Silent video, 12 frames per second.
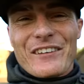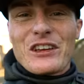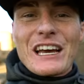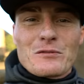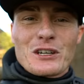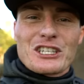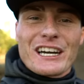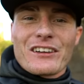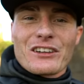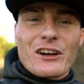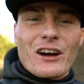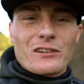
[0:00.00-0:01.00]
If you guys want to
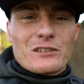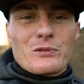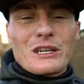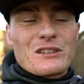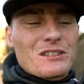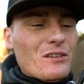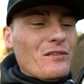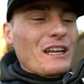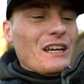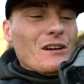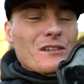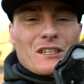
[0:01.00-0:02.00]
check out the goggles we use in our
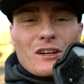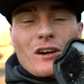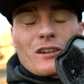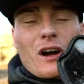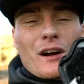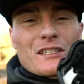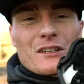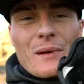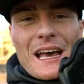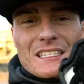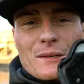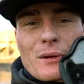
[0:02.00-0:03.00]
videos, they're called
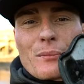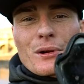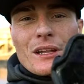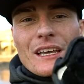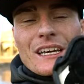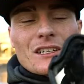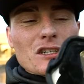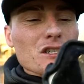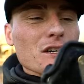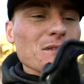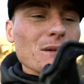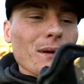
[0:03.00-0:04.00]
Octomask. I'm going to put a link in the
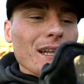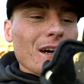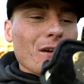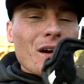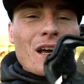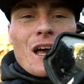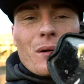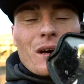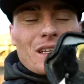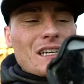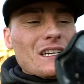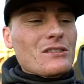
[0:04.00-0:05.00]
description below,
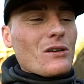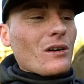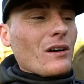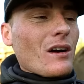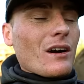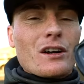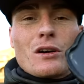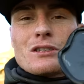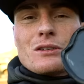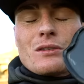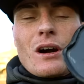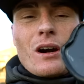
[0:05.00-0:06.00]
but these are our
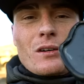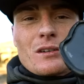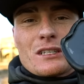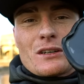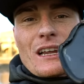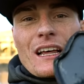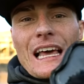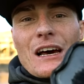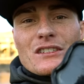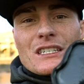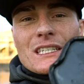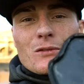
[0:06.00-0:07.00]
go-to goggles. It
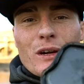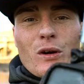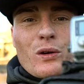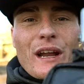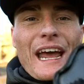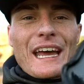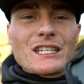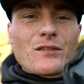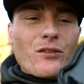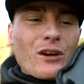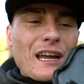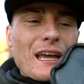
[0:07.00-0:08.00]
allows us to record
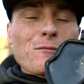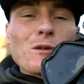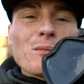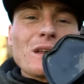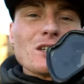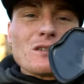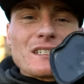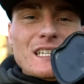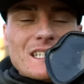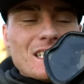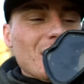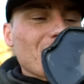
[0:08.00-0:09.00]
hands-free, and we've been
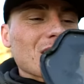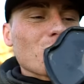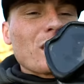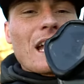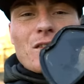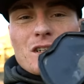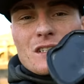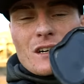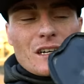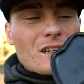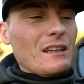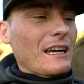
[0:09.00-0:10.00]
using this since we ever
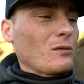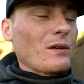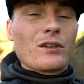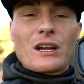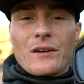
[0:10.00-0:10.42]
started like river